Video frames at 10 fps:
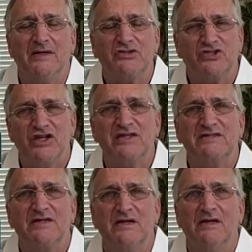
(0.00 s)

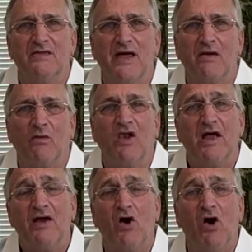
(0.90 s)
sheets that will
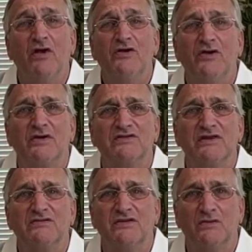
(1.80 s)
lay on your
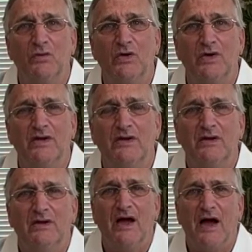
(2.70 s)
existing wood.
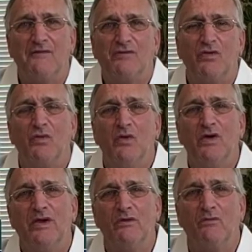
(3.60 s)
After the
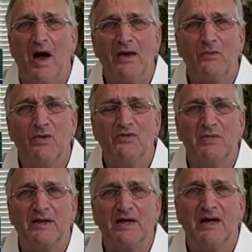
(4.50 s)
rotted wood's
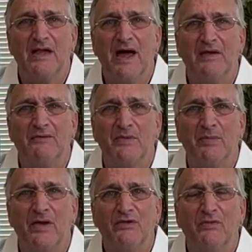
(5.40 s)
been cut out and
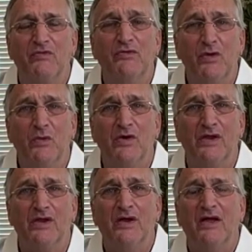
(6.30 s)
replaced with new
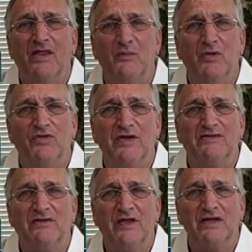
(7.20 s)
wood, they put the
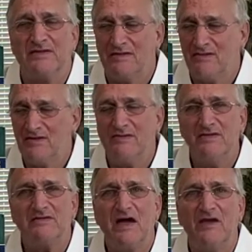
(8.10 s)
insulation, and then
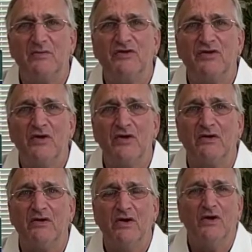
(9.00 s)
this kind of
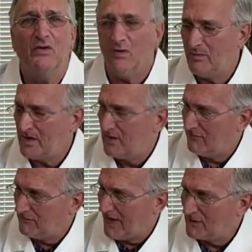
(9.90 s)
material
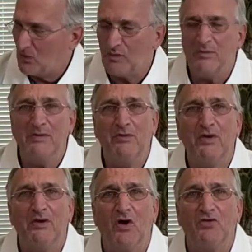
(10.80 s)
vinyl would be
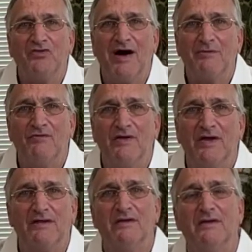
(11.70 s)
put on top of
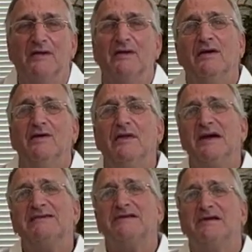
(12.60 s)
it. And the
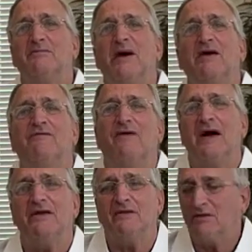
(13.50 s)
nice thing about
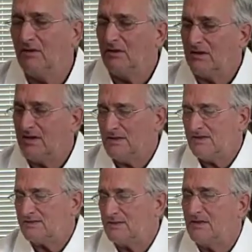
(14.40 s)
vinyl
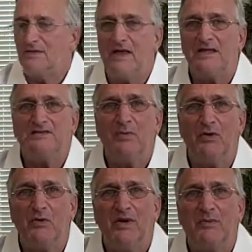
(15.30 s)
is that it's a
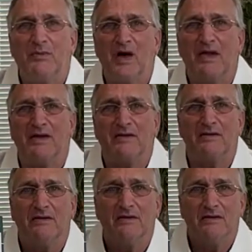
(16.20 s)
permanent product.
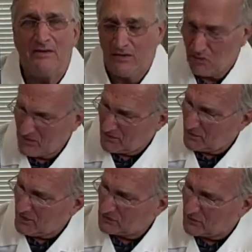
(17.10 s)
Now one of the
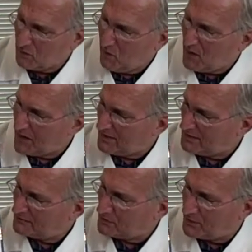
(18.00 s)
things we want
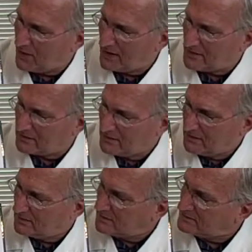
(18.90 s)
is a product
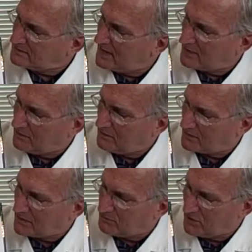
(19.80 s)
that's not
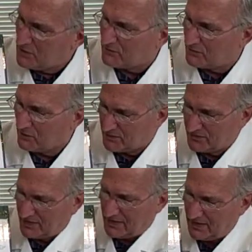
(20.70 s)
only beautiful,
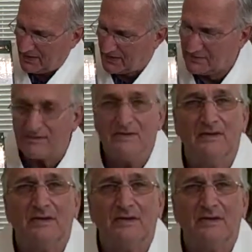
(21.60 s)
but that has